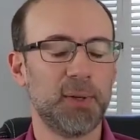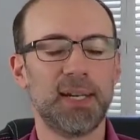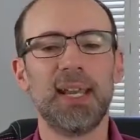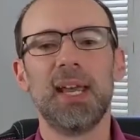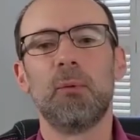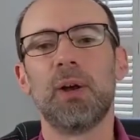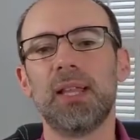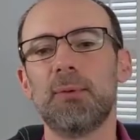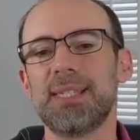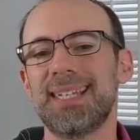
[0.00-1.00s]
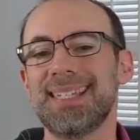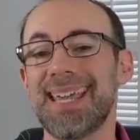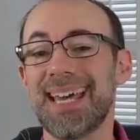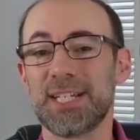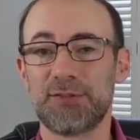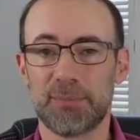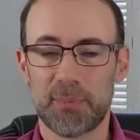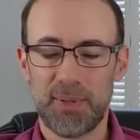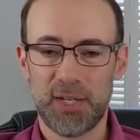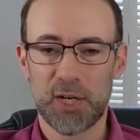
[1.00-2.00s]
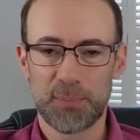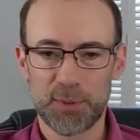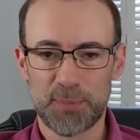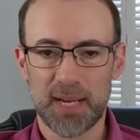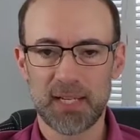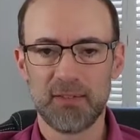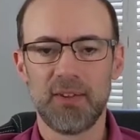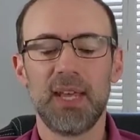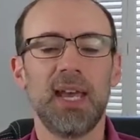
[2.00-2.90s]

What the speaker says: And while it was a disaster from a PR perspective,